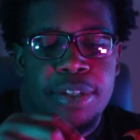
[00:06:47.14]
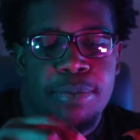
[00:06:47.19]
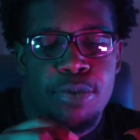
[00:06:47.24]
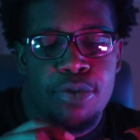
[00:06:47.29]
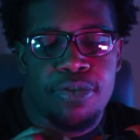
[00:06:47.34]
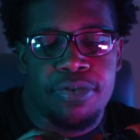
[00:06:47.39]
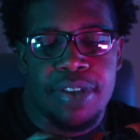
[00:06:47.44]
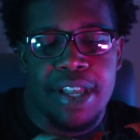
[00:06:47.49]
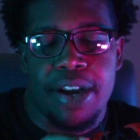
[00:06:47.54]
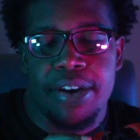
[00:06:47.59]
the
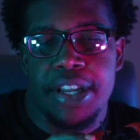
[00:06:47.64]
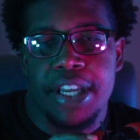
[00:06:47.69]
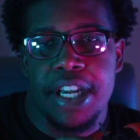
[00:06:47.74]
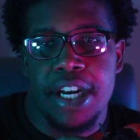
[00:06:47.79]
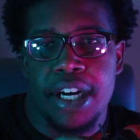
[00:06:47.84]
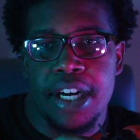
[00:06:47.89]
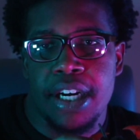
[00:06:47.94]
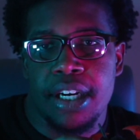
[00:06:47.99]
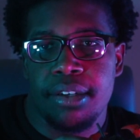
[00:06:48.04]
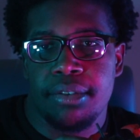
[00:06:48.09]
move down
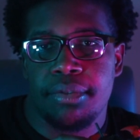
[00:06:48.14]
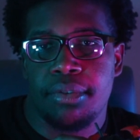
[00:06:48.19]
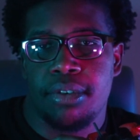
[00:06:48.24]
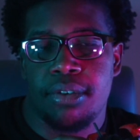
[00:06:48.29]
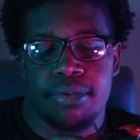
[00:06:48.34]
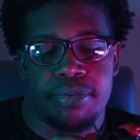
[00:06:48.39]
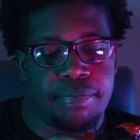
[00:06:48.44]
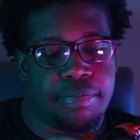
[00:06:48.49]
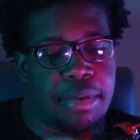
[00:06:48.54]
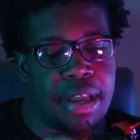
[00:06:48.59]
here,
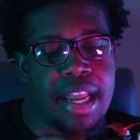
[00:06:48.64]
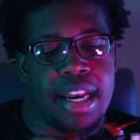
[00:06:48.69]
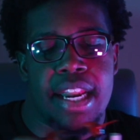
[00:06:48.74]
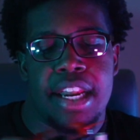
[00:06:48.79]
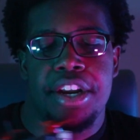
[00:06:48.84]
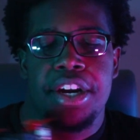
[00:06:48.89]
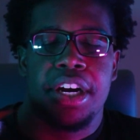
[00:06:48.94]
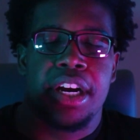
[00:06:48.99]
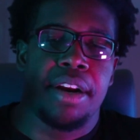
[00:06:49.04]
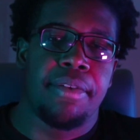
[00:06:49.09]
and
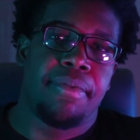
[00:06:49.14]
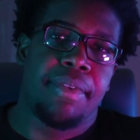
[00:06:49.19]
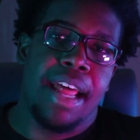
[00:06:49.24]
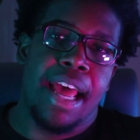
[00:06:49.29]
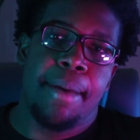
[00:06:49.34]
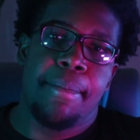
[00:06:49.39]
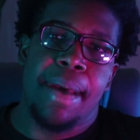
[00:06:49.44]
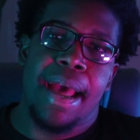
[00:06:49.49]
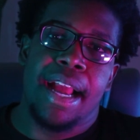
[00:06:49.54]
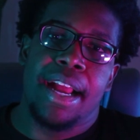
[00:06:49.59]
then you're gonna
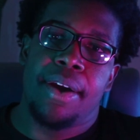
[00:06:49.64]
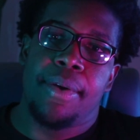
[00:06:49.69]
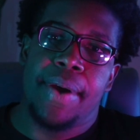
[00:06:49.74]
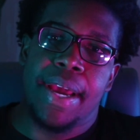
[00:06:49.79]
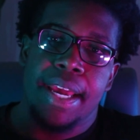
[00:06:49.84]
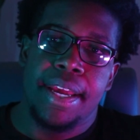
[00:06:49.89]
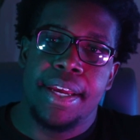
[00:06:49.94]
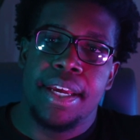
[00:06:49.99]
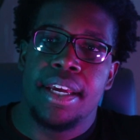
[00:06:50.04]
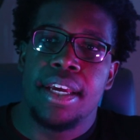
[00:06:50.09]
fly back
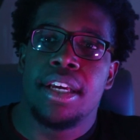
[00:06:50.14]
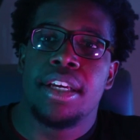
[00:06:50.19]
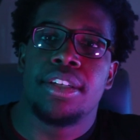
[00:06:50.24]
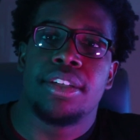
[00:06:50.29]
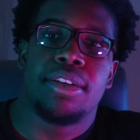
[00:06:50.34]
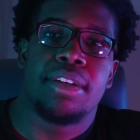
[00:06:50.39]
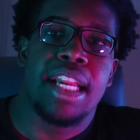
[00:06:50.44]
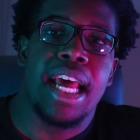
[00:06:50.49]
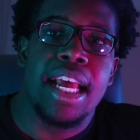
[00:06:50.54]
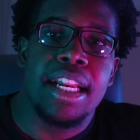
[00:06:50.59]
away.
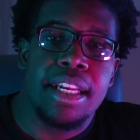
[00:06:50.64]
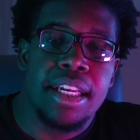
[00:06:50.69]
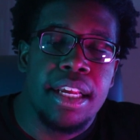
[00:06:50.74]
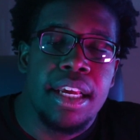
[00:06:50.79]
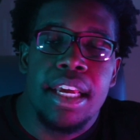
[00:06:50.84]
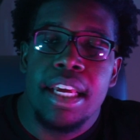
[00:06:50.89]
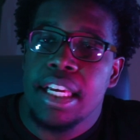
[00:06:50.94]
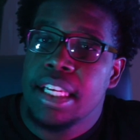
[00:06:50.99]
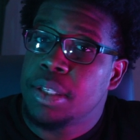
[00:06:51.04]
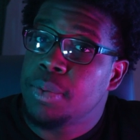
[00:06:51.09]
So that
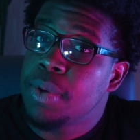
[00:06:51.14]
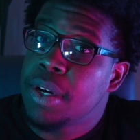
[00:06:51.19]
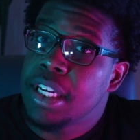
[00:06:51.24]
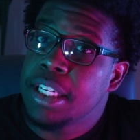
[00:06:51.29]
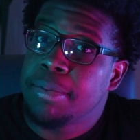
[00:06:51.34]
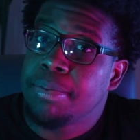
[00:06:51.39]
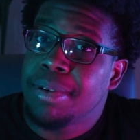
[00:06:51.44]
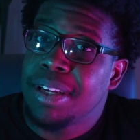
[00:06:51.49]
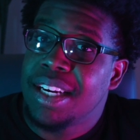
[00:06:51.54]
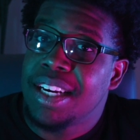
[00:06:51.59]
is what
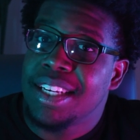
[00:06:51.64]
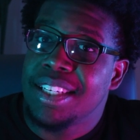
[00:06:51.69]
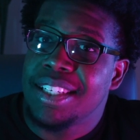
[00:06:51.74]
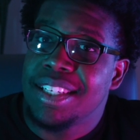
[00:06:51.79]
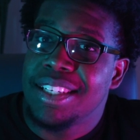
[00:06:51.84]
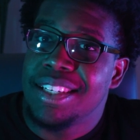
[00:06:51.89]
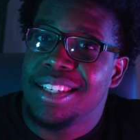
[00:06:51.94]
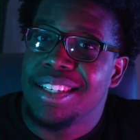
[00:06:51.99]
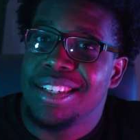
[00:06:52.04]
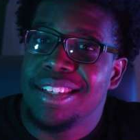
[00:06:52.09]
a split
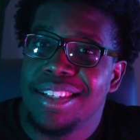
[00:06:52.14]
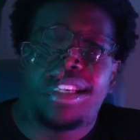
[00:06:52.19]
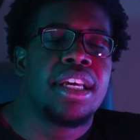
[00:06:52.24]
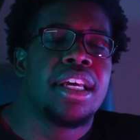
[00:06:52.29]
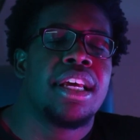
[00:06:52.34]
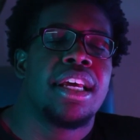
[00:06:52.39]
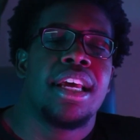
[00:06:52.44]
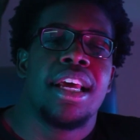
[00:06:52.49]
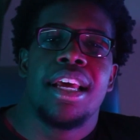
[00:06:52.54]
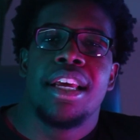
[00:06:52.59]
S is.
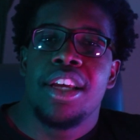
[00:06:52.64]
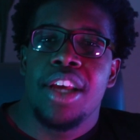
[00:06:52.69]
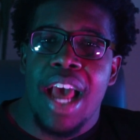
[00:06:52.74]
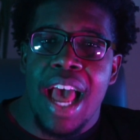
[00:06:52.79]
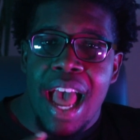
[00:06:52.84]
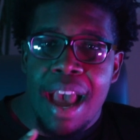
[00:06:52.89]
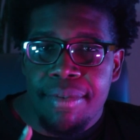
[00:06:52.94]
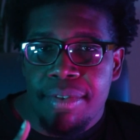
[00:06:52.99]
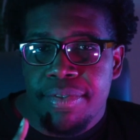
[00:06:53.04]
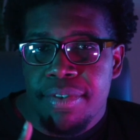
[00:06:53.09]

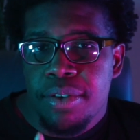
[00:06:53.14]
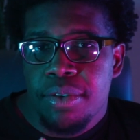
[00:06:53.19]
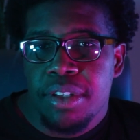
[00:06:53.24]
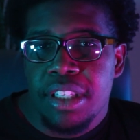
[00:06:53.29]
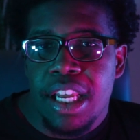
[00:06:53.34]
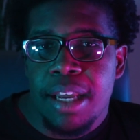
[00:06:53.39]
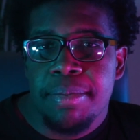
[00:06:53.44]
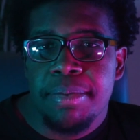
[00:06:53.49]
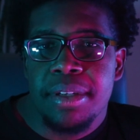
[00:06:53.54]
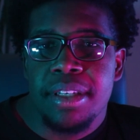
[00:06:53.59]
I have a few
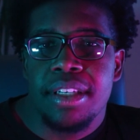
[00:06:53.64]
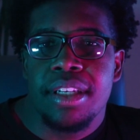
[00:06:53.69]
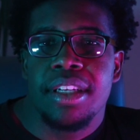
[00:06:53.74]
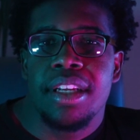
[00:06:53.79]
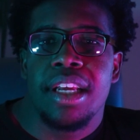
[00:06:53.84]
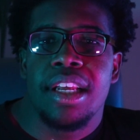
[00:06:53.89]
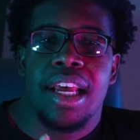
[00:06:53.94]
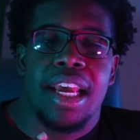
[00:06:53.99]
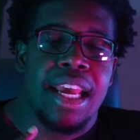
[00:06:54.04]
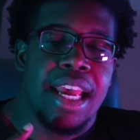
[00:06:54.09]
tips
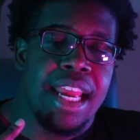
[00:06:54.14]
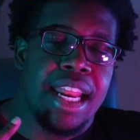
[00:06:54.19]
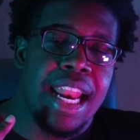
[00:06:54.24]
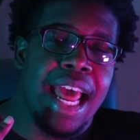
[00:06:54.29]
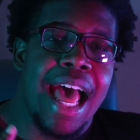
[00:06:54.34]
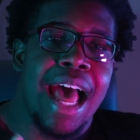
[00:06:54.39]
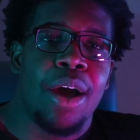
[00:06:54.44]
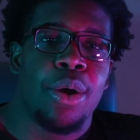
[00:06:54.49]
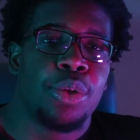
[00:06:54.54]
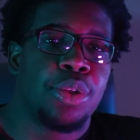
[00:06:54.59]

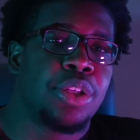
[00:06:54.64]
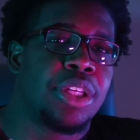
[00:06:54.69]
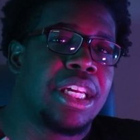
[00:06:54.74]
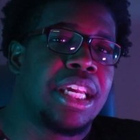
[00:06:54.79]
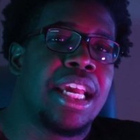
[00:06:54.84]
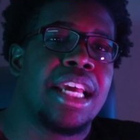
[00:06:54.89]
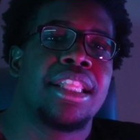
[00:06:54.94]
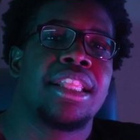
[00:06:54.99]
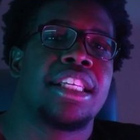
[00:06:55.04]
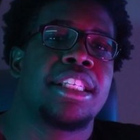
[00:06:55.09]
in how to
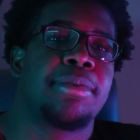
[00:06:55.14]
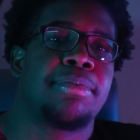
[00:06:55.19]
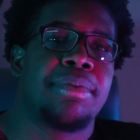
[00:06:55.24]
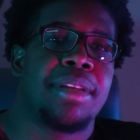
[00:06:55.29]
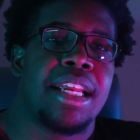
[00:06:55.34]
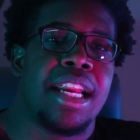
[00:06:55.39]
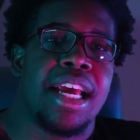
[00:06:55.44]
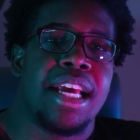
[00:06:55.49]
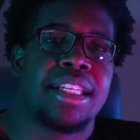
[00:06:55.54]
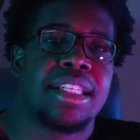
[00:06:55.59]
get the
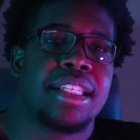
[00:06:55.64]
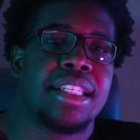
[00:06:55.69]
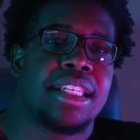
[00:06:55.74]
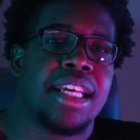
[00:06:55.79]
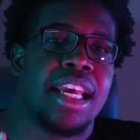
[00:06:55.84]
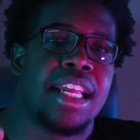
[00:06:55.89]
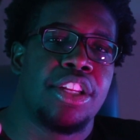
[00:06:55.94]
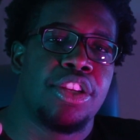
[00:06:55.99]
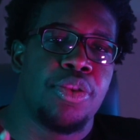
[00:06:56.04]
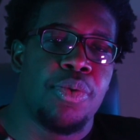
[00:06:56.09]
split
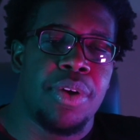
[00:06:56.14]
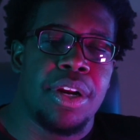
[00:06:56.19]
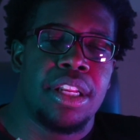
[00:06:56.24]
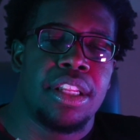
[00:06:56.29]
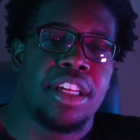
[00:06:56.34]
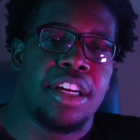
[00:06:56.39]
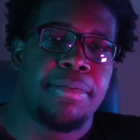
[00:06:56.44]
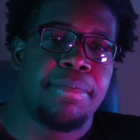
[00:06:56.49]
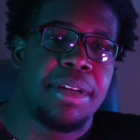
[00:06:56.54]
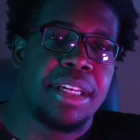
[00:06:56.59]
S and do it
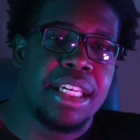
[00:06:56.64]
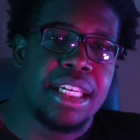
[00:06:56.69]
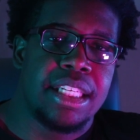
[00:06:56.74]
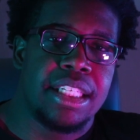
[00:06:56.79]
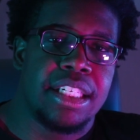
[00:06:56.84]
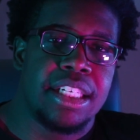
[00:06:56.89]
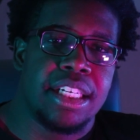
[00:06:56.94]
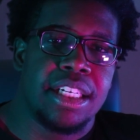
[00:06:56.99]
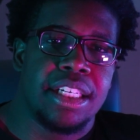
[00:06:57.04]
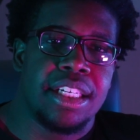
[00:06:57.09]
a little bit
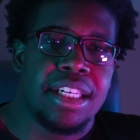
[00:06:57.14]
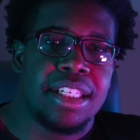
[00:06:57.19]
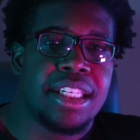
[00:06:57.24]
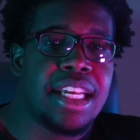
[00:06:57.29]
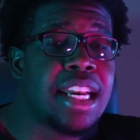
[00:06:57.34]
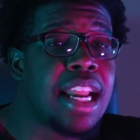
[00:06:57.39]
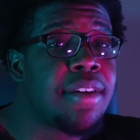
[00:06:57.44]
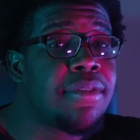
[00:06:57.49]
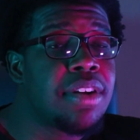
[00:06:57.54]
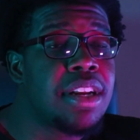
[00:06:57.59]
easier,
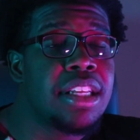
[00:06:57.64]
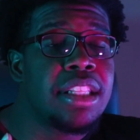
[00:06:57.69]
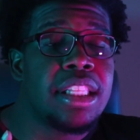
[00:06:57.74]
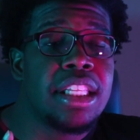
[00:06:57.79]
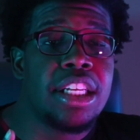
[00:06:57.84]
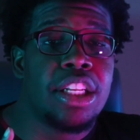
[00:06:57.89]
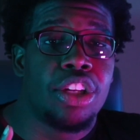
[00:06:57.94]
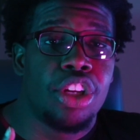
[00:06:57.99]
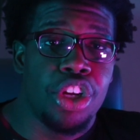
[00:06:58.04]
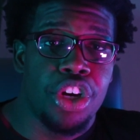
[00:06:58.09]
because I
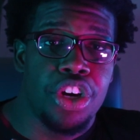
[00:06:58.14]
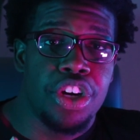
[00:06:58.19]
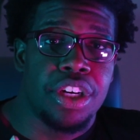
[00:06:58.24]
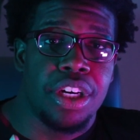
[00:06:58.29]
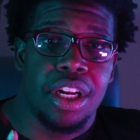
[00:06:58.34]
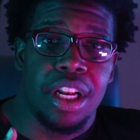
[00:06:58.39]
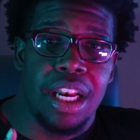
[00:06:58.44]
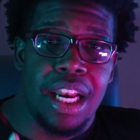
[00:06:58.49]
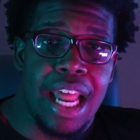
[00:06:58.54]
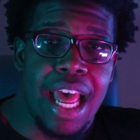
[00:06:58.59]
definitely
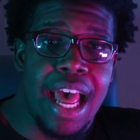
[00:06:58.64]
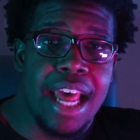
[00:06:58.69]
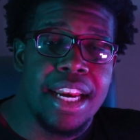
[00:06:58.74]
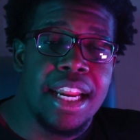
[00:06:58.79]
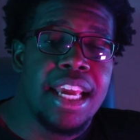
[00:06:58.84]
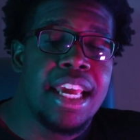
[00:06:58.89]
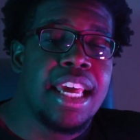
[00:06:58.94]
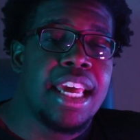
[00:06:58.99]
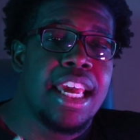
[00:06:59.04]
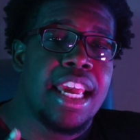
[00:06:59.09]
learned a
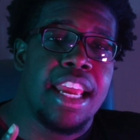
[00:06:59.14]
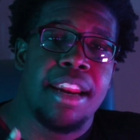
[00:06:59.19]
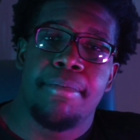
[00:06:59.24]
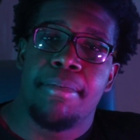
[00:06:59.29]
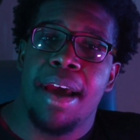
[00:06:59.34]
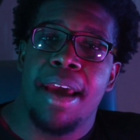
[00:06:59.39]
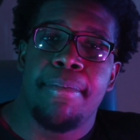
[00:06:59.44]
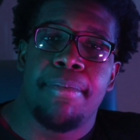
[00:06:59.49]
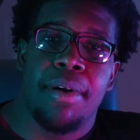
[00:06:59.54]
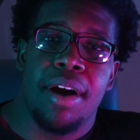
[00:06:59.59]
lot
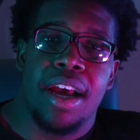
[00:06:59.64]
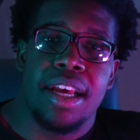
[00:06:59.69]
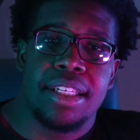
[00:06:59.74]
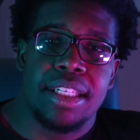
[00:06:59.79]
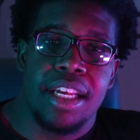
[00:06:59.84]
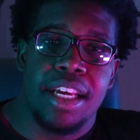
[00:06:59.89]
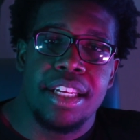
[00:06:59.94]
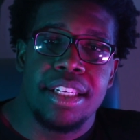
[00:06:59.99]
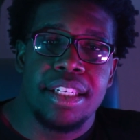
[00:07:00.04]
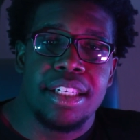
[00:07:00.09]
in my
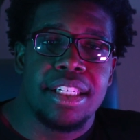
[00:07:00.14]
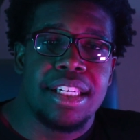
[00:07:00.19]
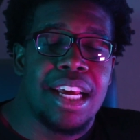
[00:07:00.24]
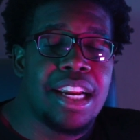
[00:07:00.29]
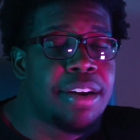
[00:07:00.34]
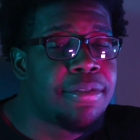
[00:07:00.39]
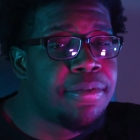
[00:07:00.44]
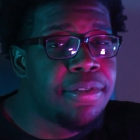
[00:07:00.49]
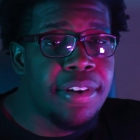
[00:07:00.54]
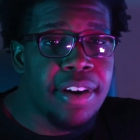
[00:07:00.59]
process.
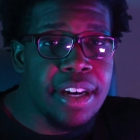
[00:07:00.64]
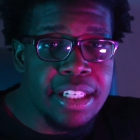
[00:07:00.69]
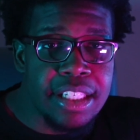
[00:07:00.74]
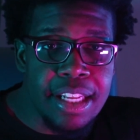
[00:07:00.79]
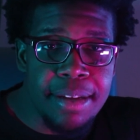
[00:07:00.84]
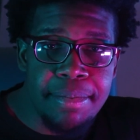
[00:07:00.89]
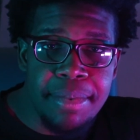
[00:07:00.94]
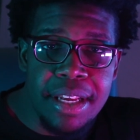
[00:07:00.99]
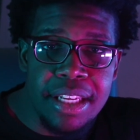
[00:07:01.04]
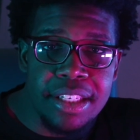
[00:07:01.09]
Now, the
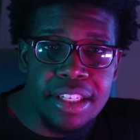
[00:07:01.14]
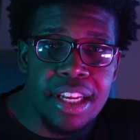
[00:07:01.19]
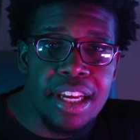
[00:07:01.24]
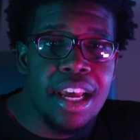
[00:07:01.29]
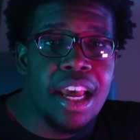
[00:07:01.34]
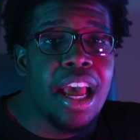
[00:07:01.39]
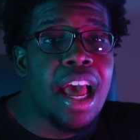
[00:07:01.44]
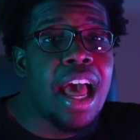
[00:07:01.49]
first tip is